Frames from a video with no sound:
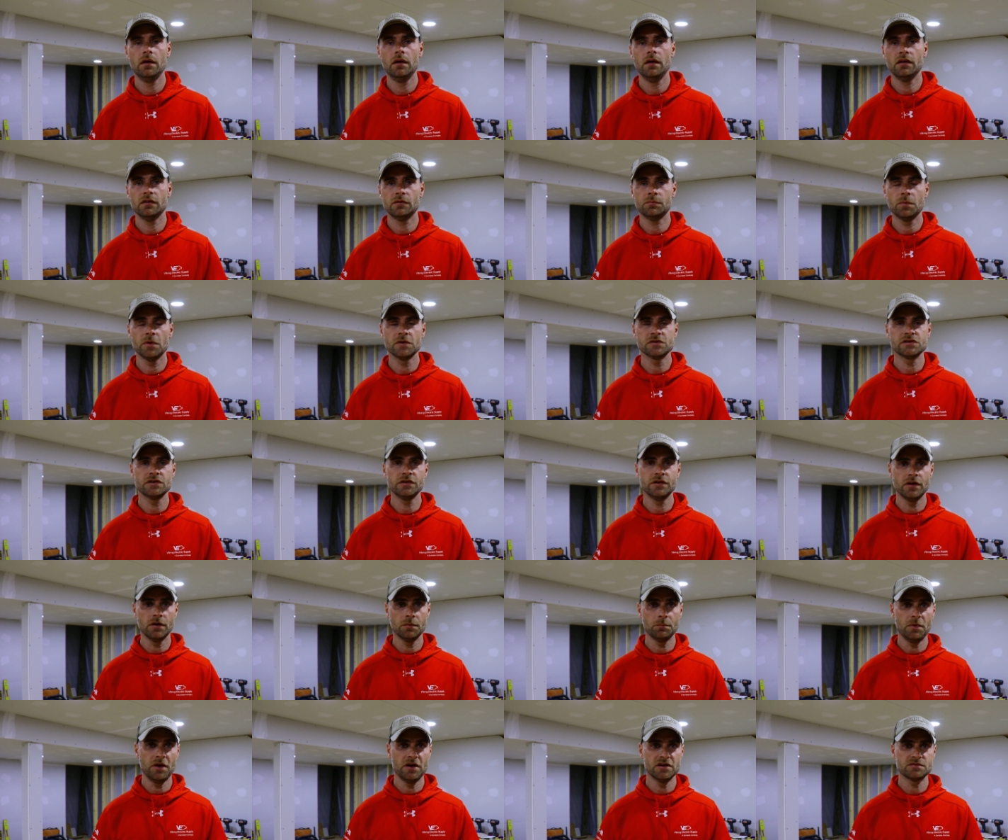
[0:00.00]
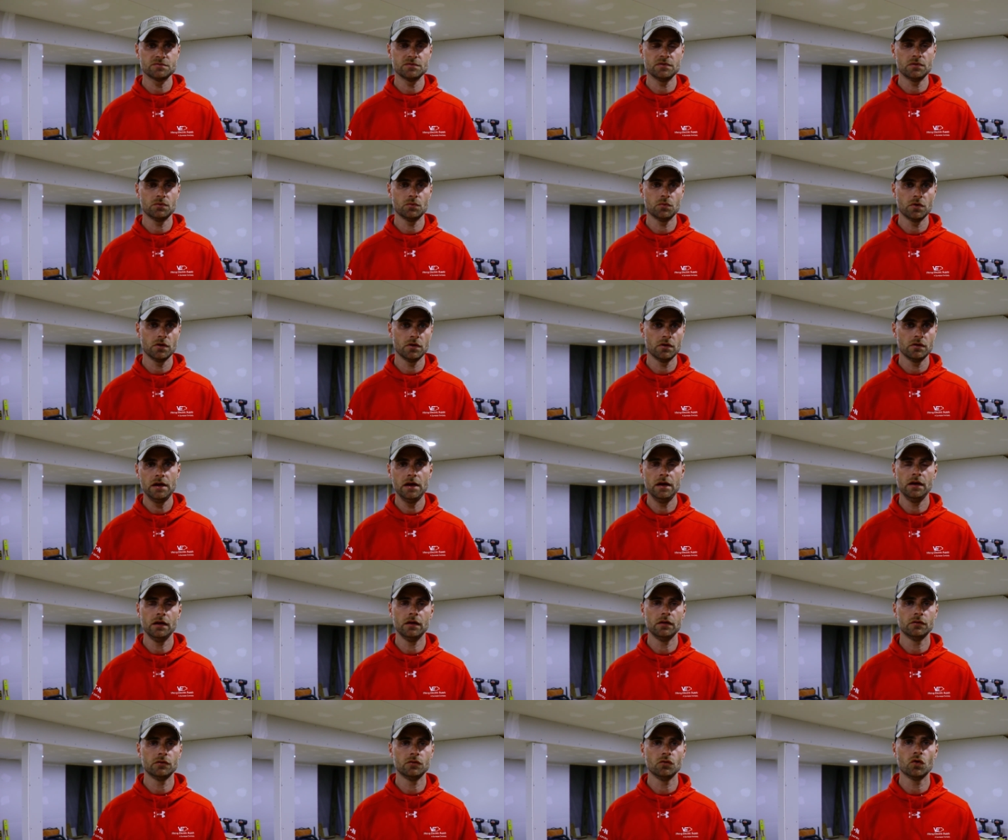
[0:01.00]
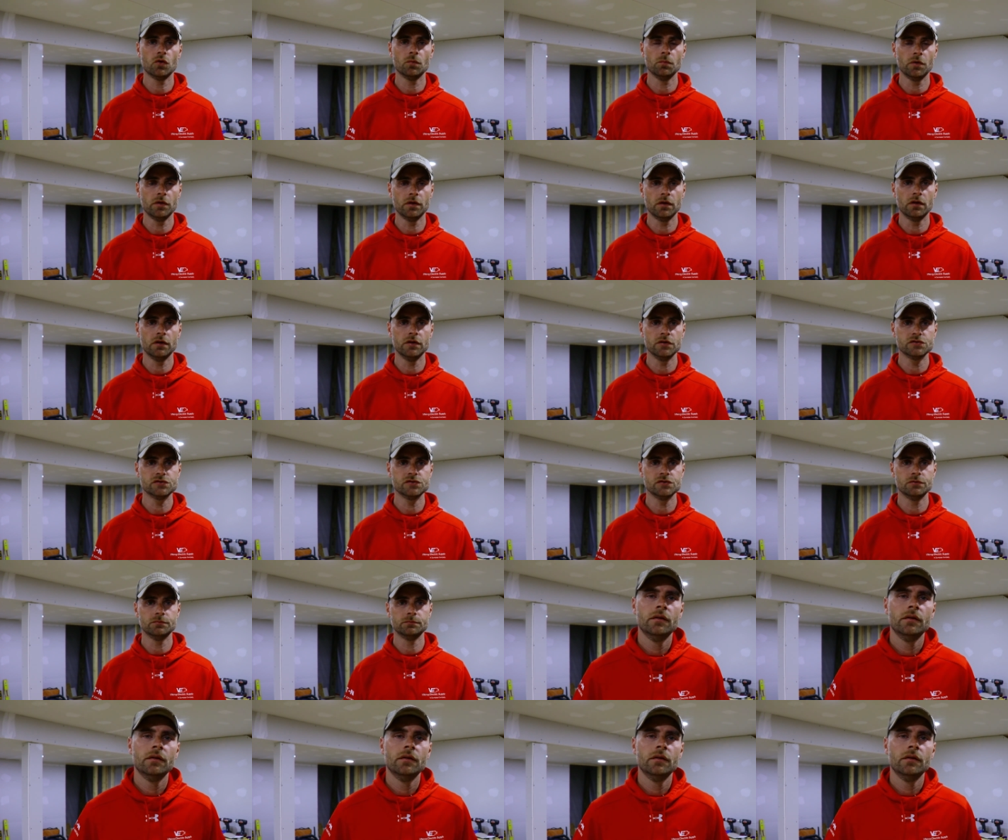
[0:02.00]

especially in a basement where heating is normally an issue.